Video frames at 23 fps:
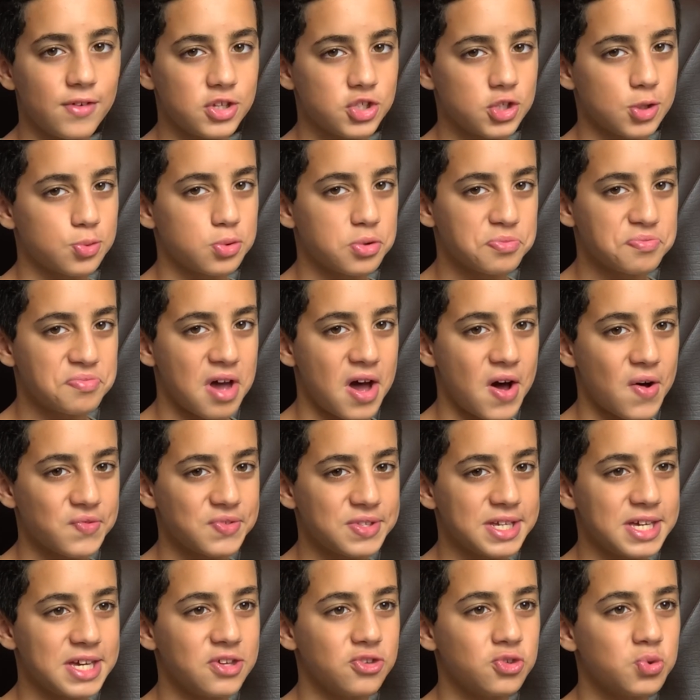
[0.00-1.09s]
Egyptian pounds
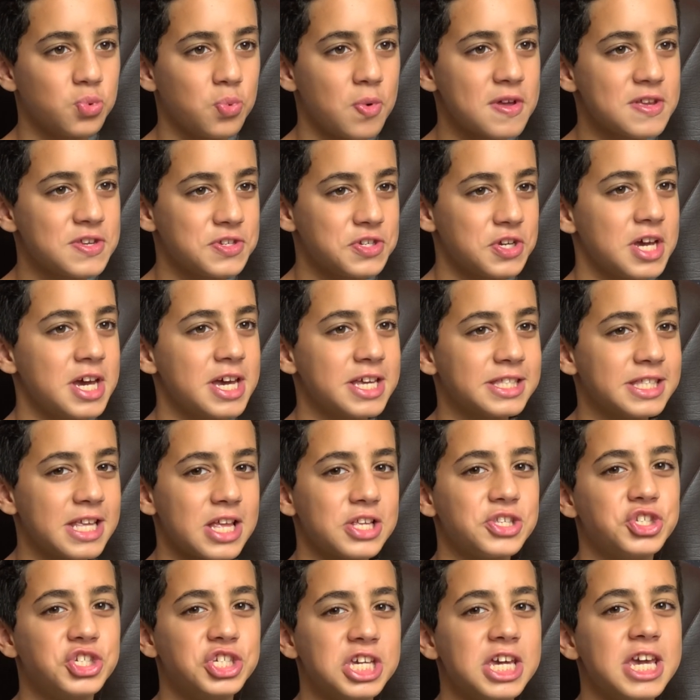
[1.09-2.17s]
each, which is
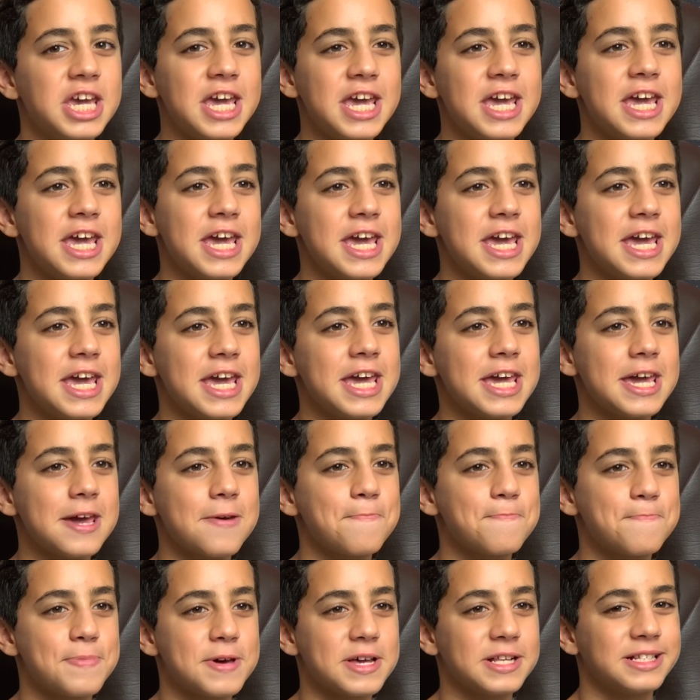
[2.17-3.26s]
cheap.
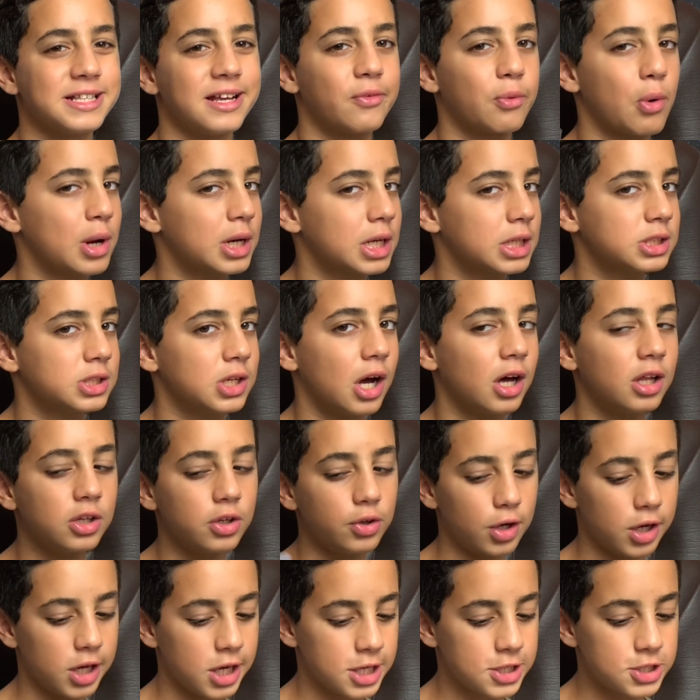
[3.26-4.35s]
It's around $1
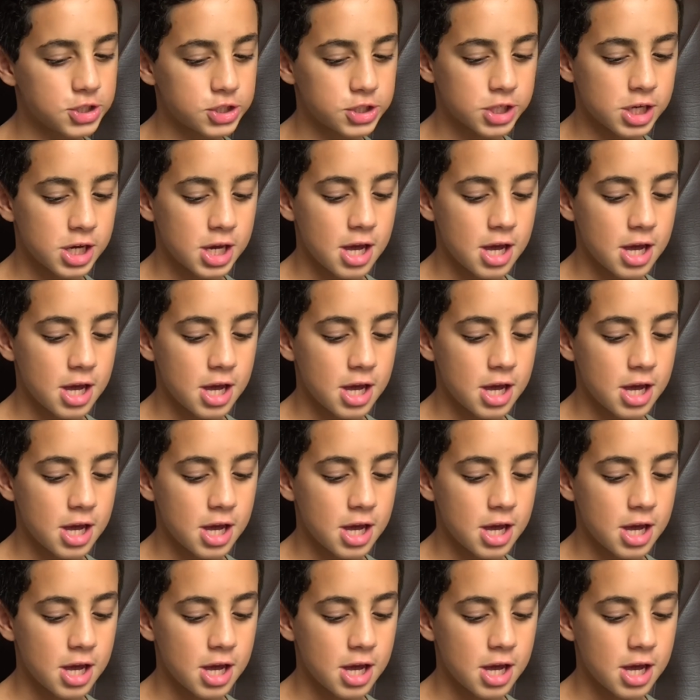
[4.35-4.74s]
each.